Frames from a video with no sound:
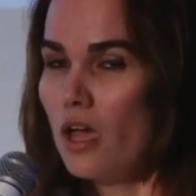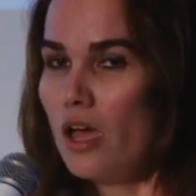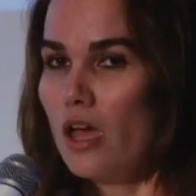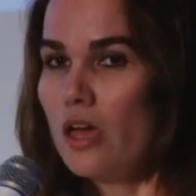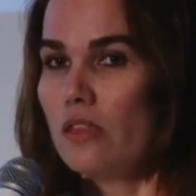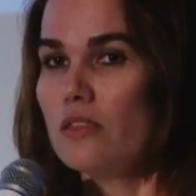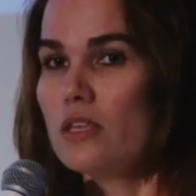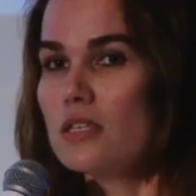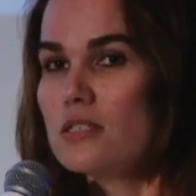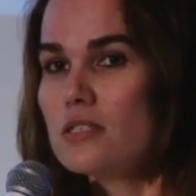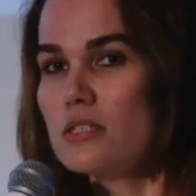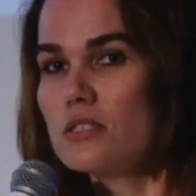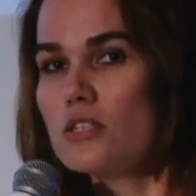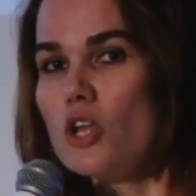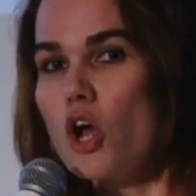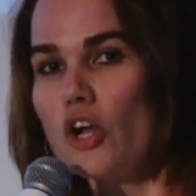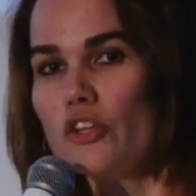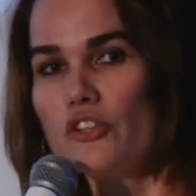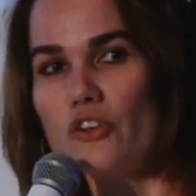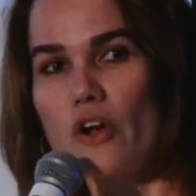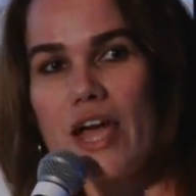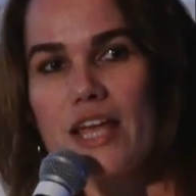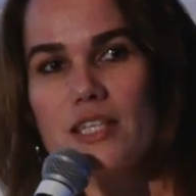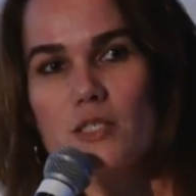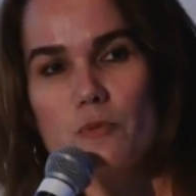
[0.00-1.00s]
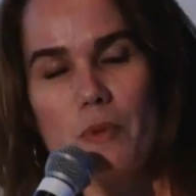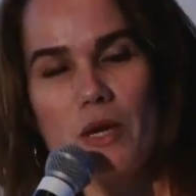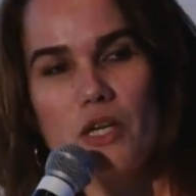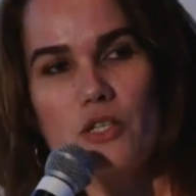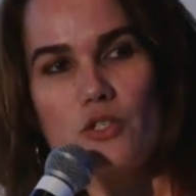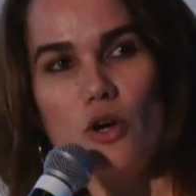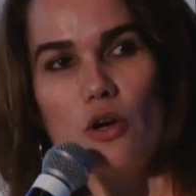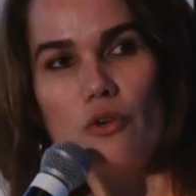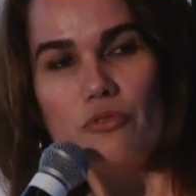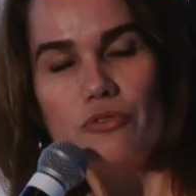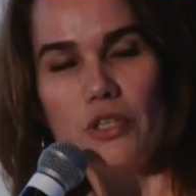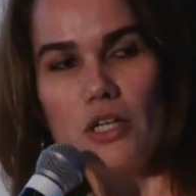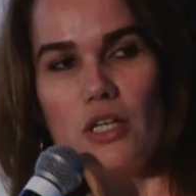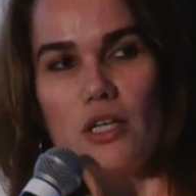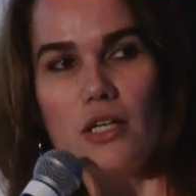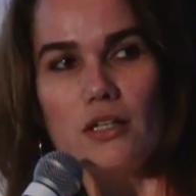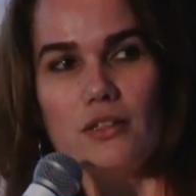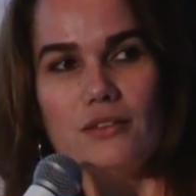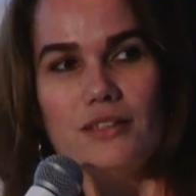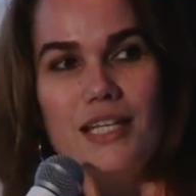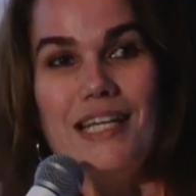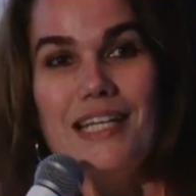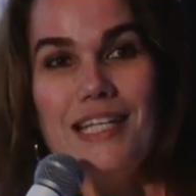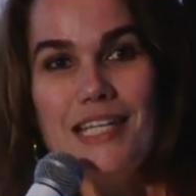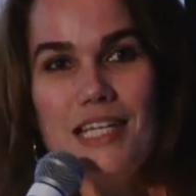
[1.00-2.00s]
And this is the other aspect of the
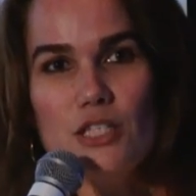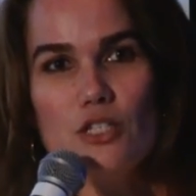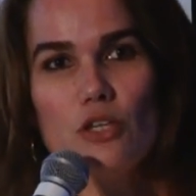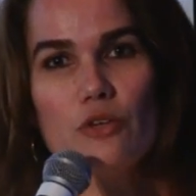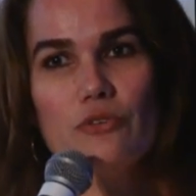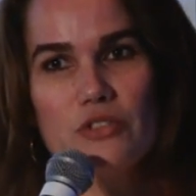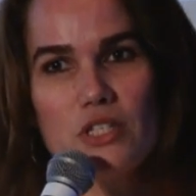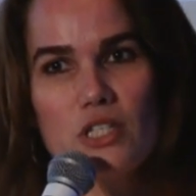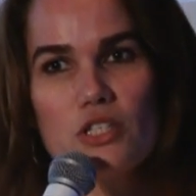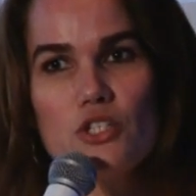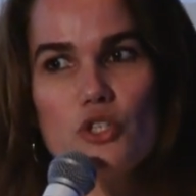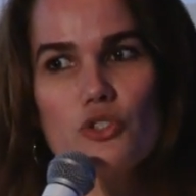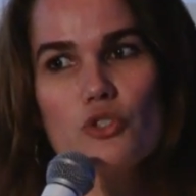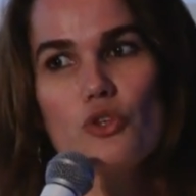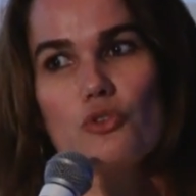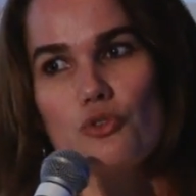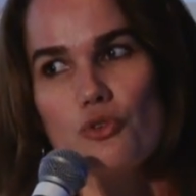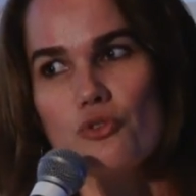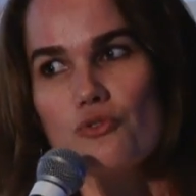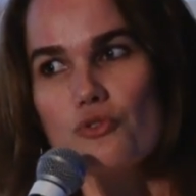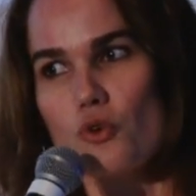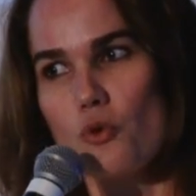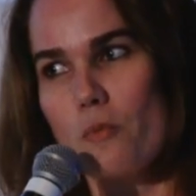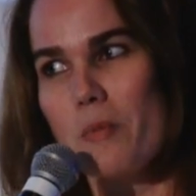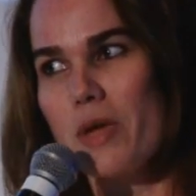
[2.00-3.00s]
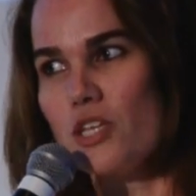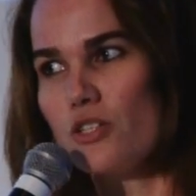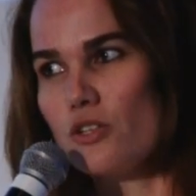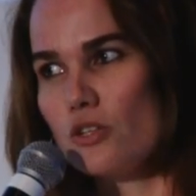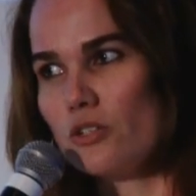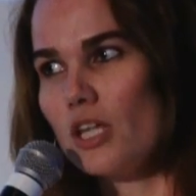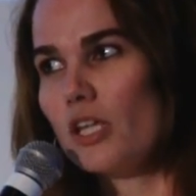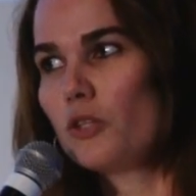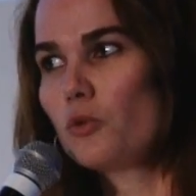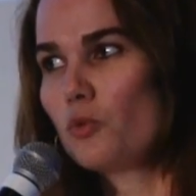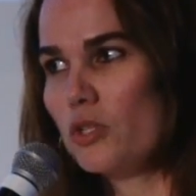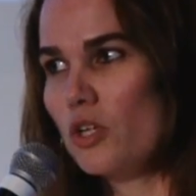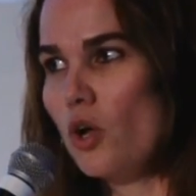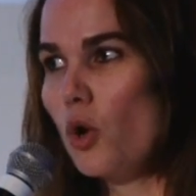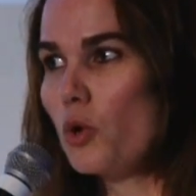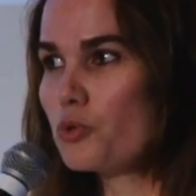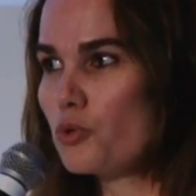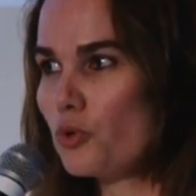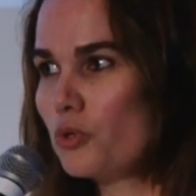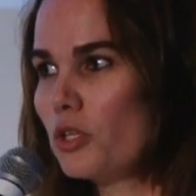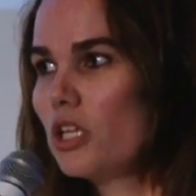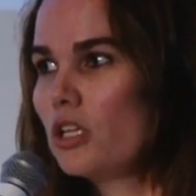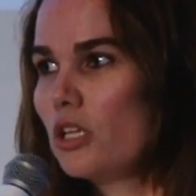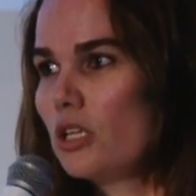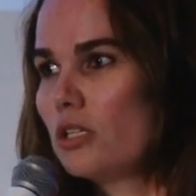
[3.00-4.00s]
need of digital transformation that we
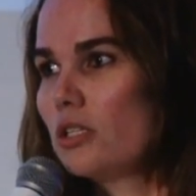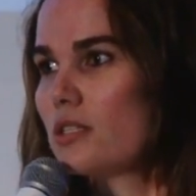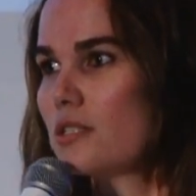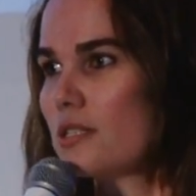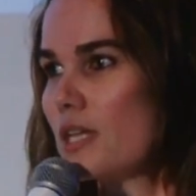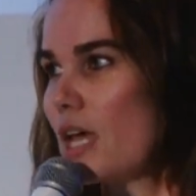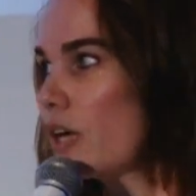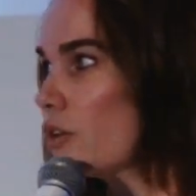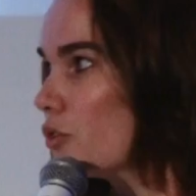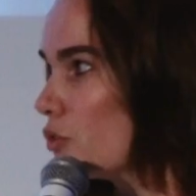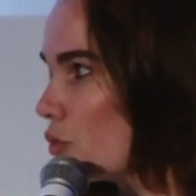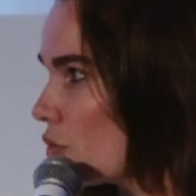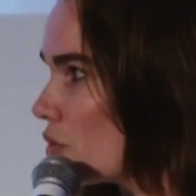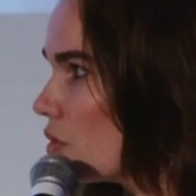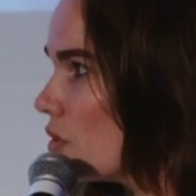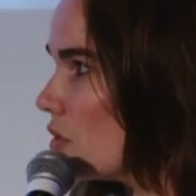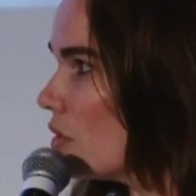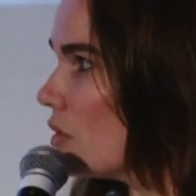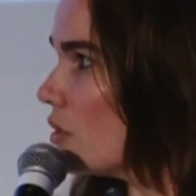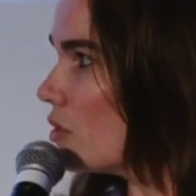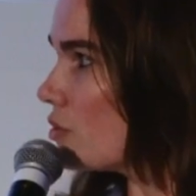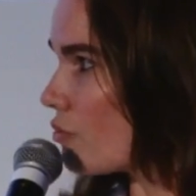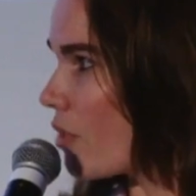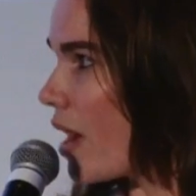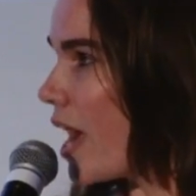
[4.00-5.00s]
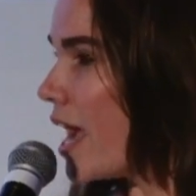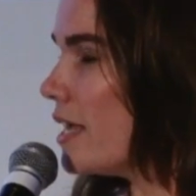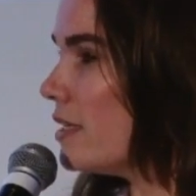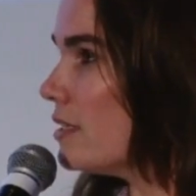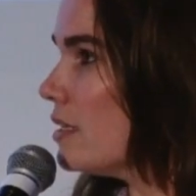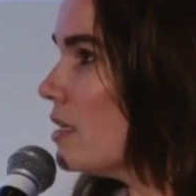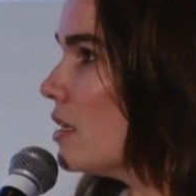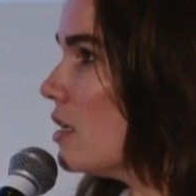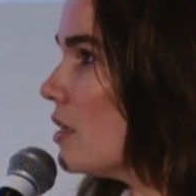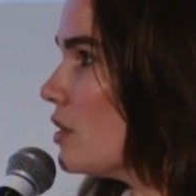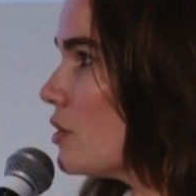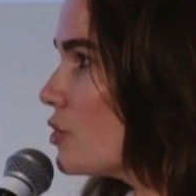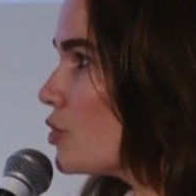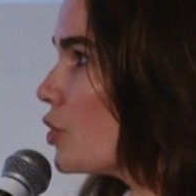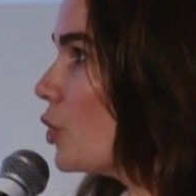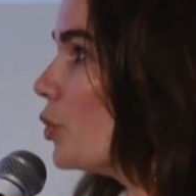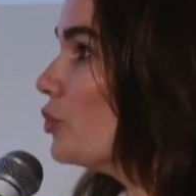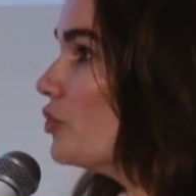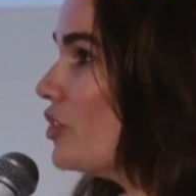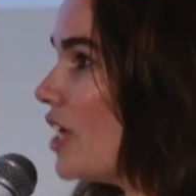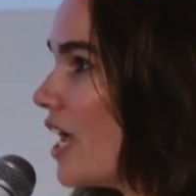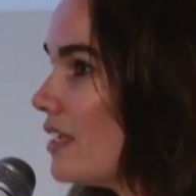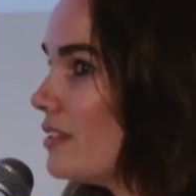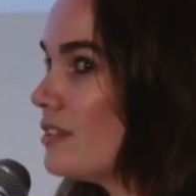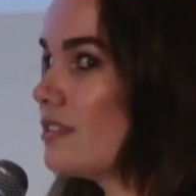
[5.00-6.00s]
also need in the sector, right?
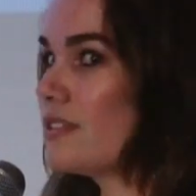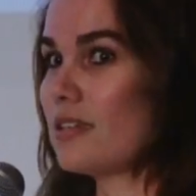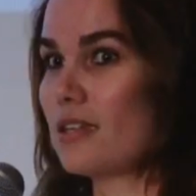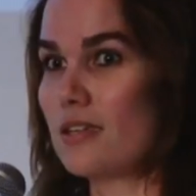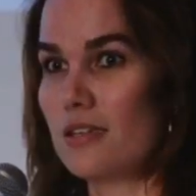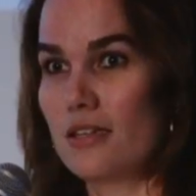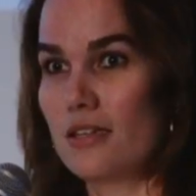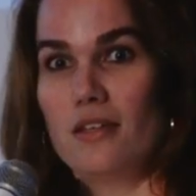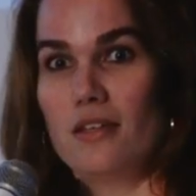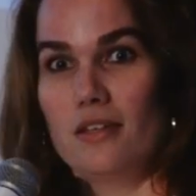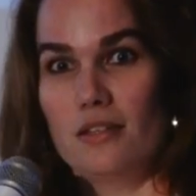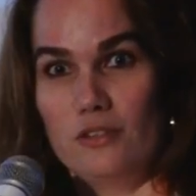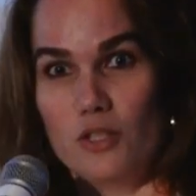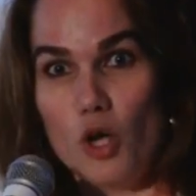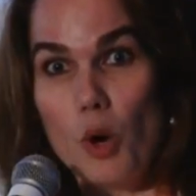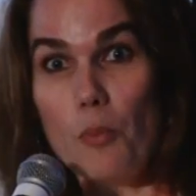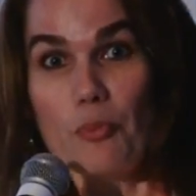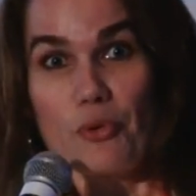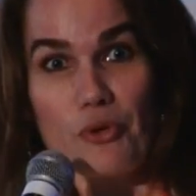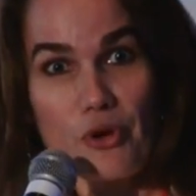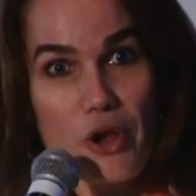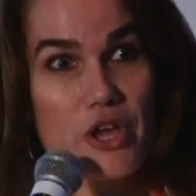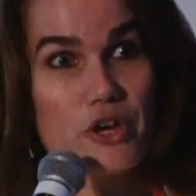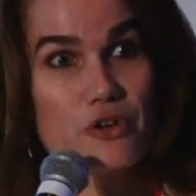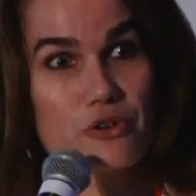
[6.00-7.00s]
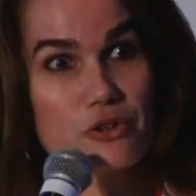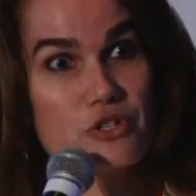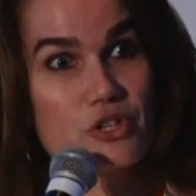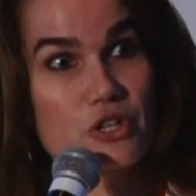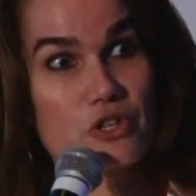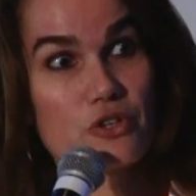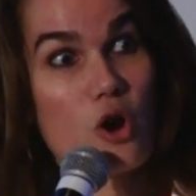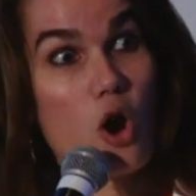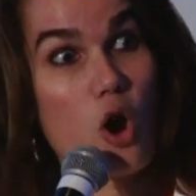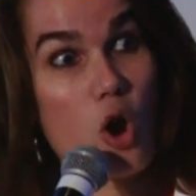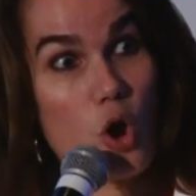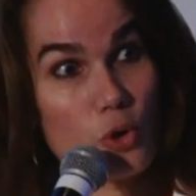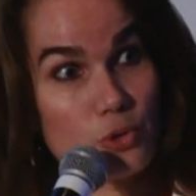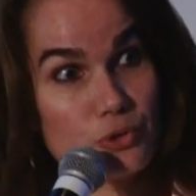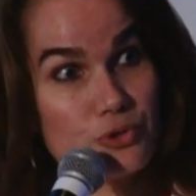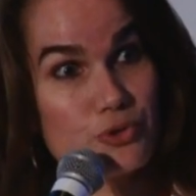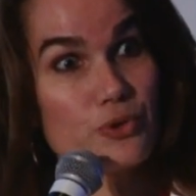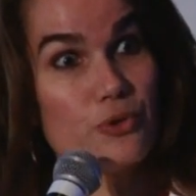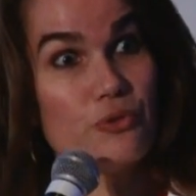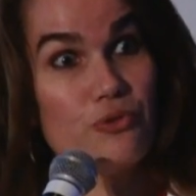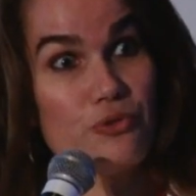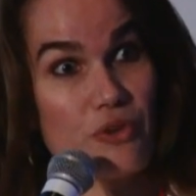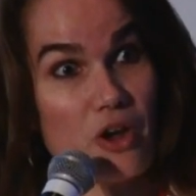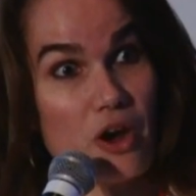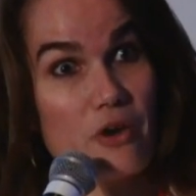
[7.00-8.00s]
So that the operators are
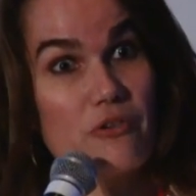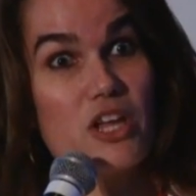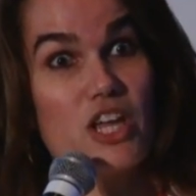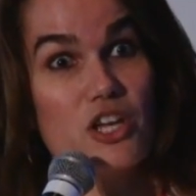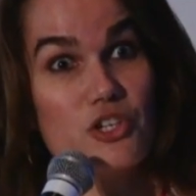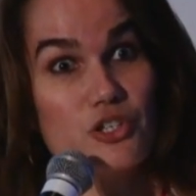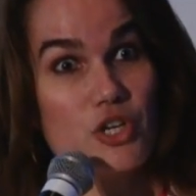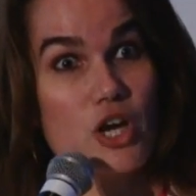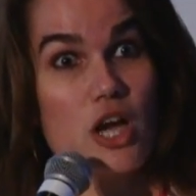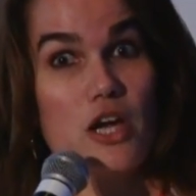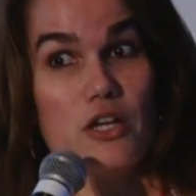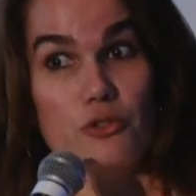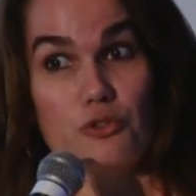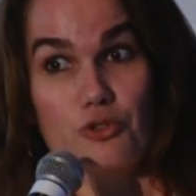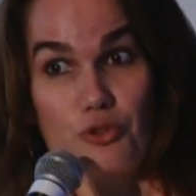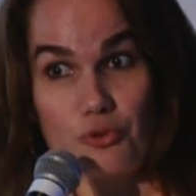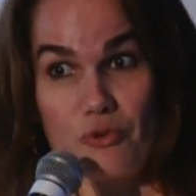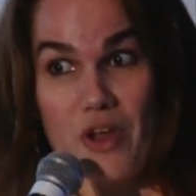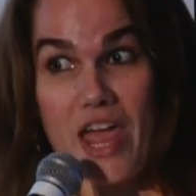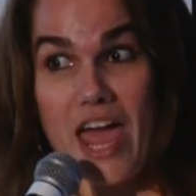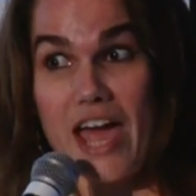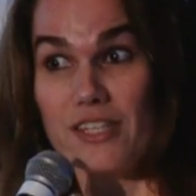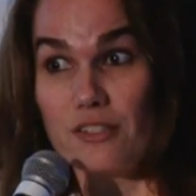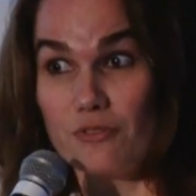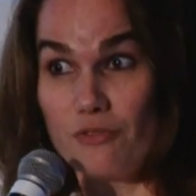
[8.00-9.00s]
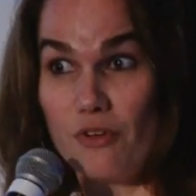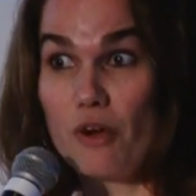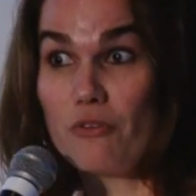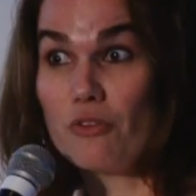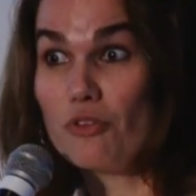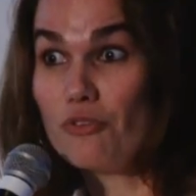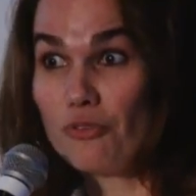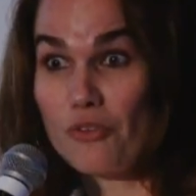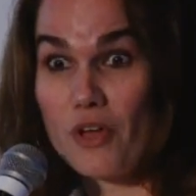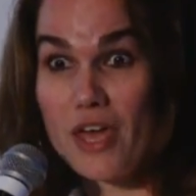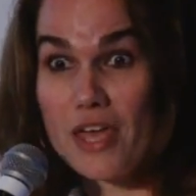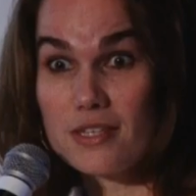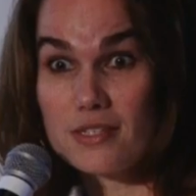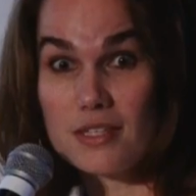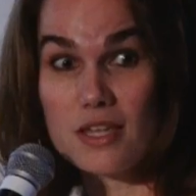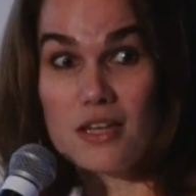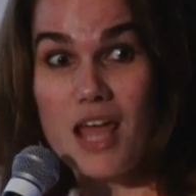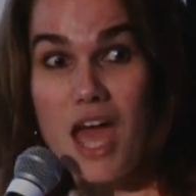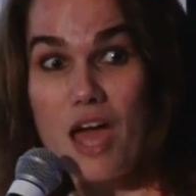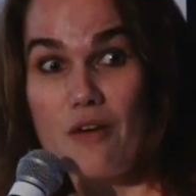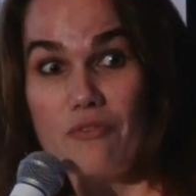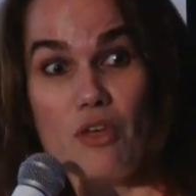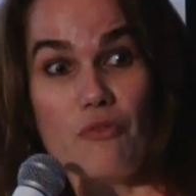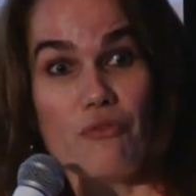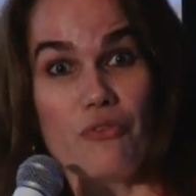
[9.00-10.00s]
also very agile to react very fast and
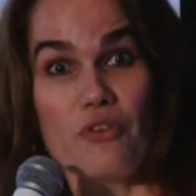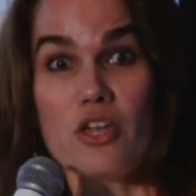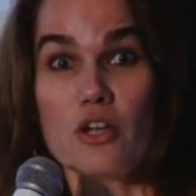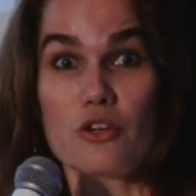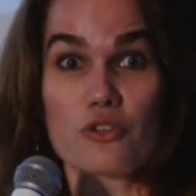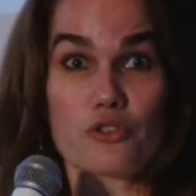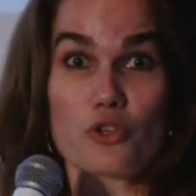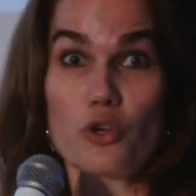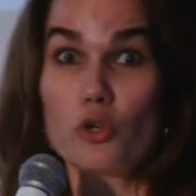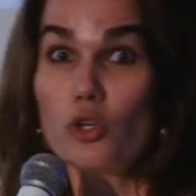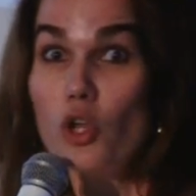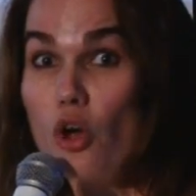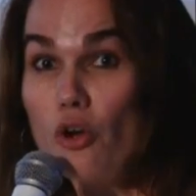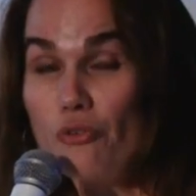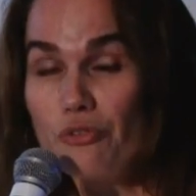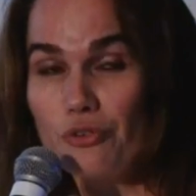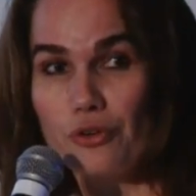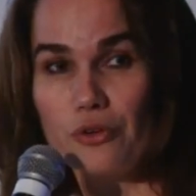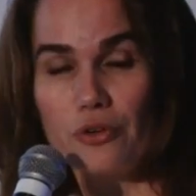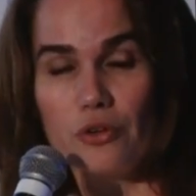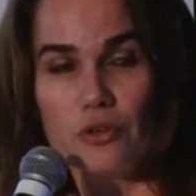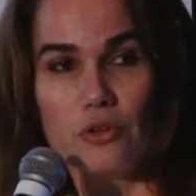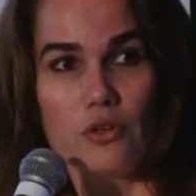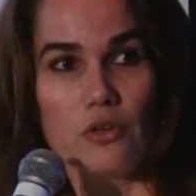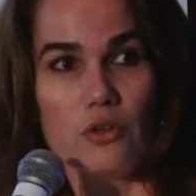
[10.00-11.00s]
have the fingers all over.